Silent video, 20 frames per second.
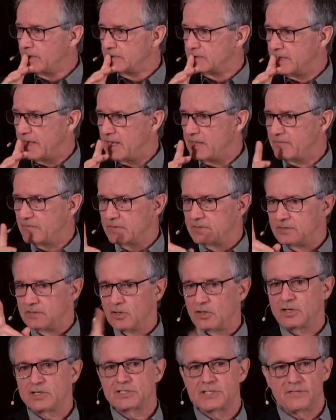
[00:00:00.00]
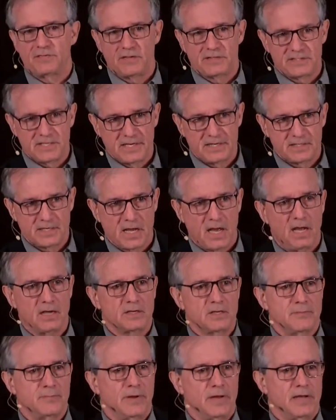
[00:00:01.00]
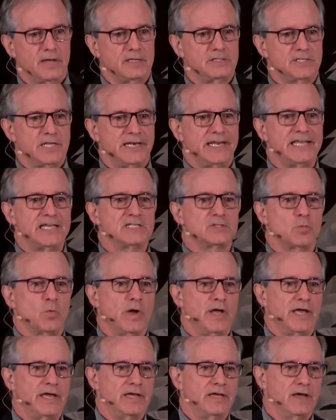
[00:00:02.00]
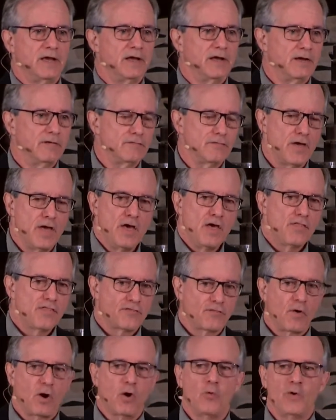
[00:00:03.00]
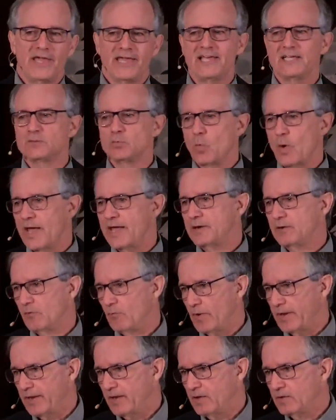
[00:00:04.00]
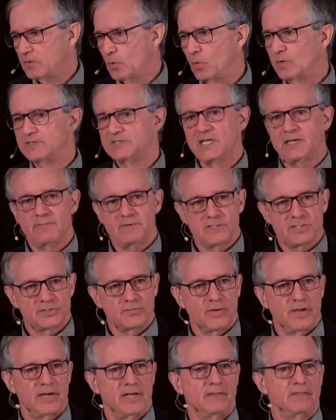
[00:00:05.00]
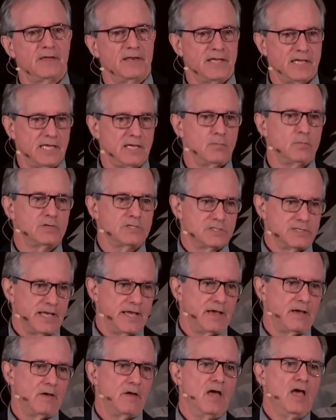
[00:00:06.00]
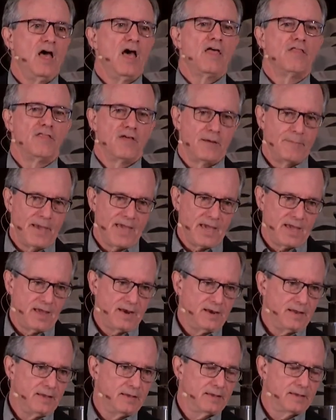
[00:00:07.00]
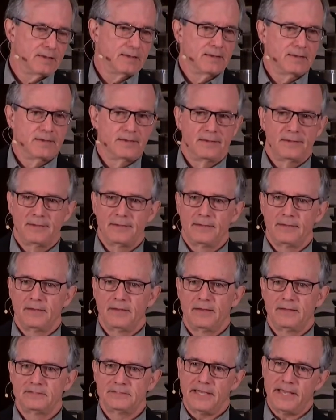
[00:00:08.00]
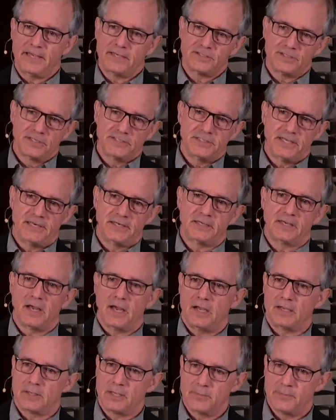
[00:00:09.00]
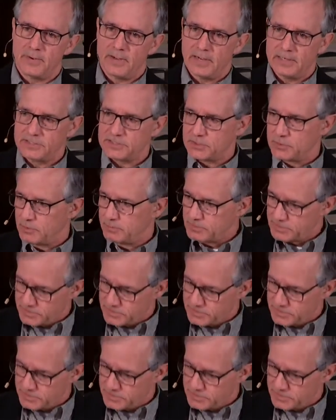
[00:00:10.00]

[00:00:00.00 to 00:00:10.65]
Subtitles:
where David looks at the 10 concubines, and his way of throwing his weight around or demonstrating that he was now the man takes the 10 concubines to